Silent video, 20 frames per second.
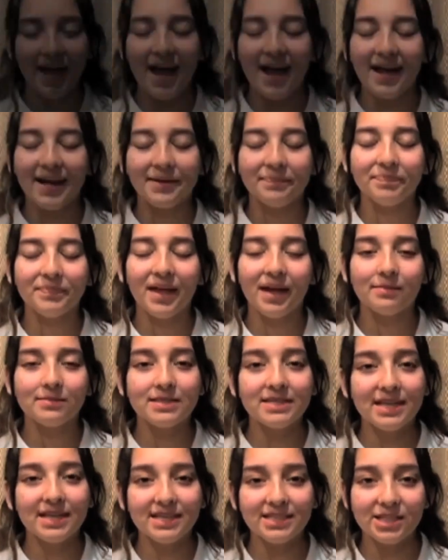Hi, I'm
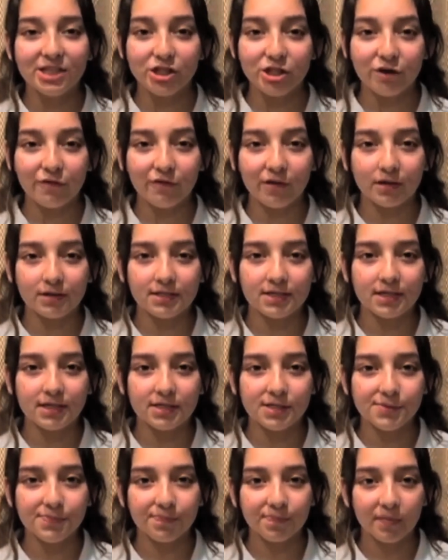Stacey
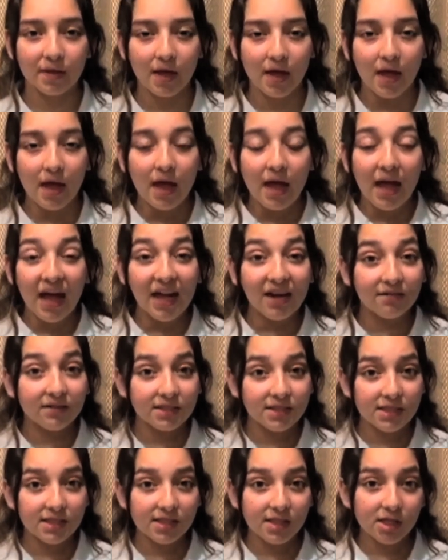Cervantes. Ever
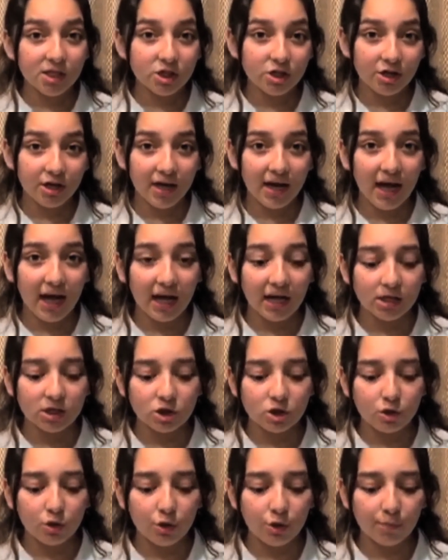since I started high
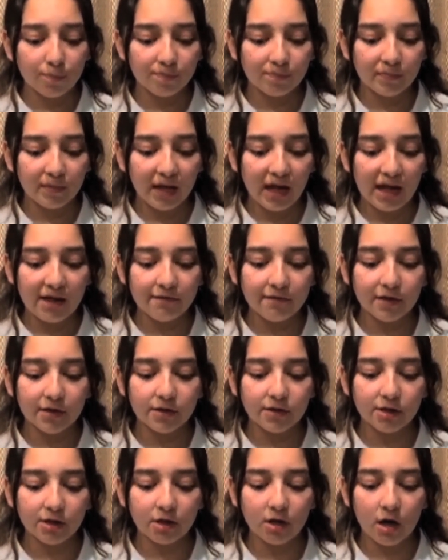school, I've
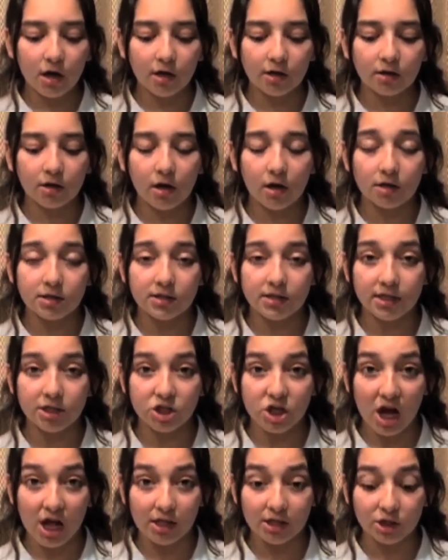undergone constant
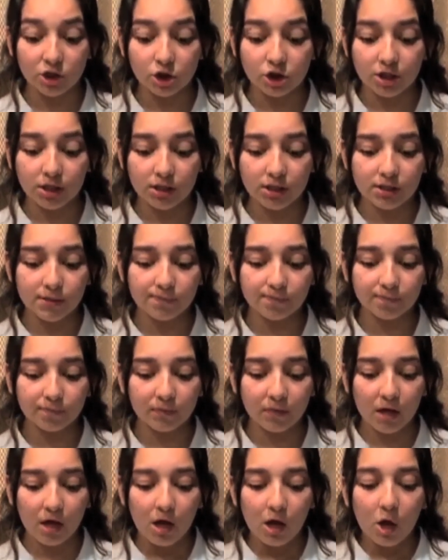challenges.
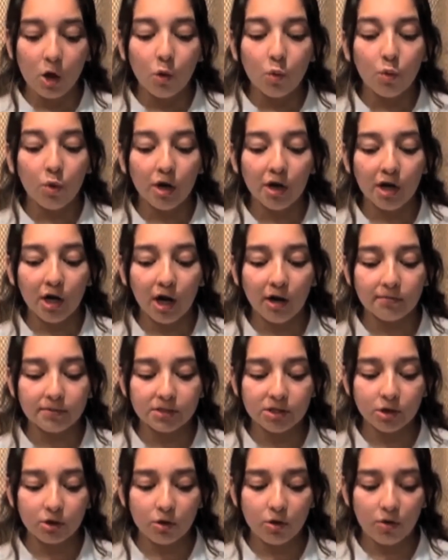One
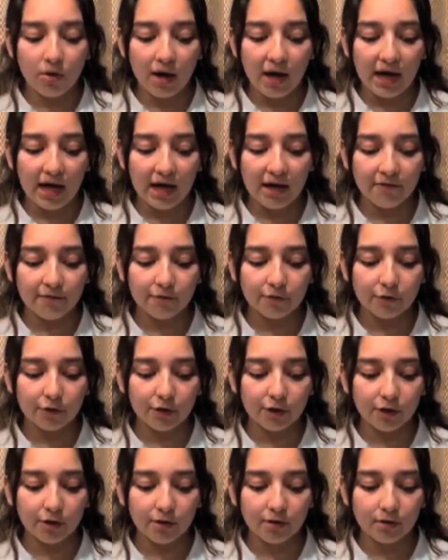obstacle I have
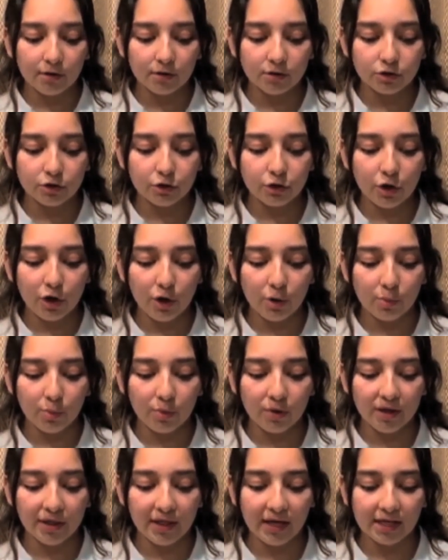learned to cope
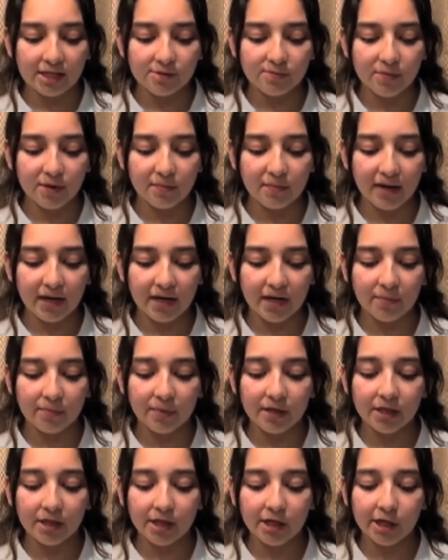with has been my
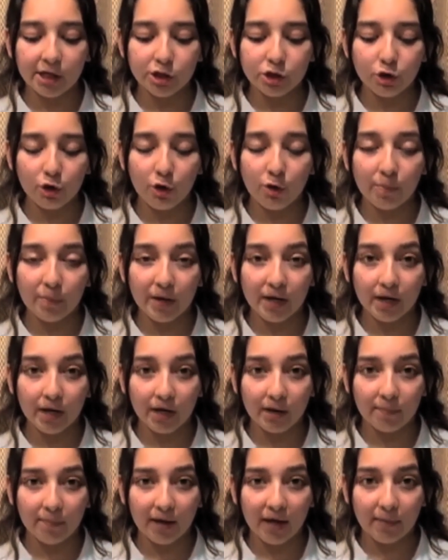inability to open
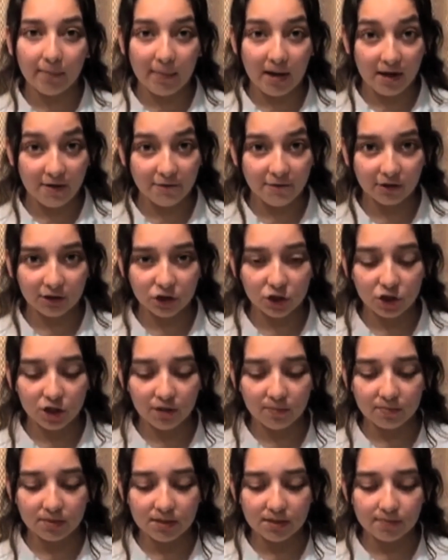up and make
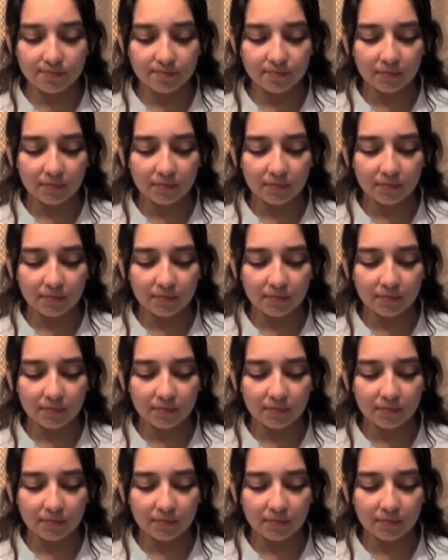friendships.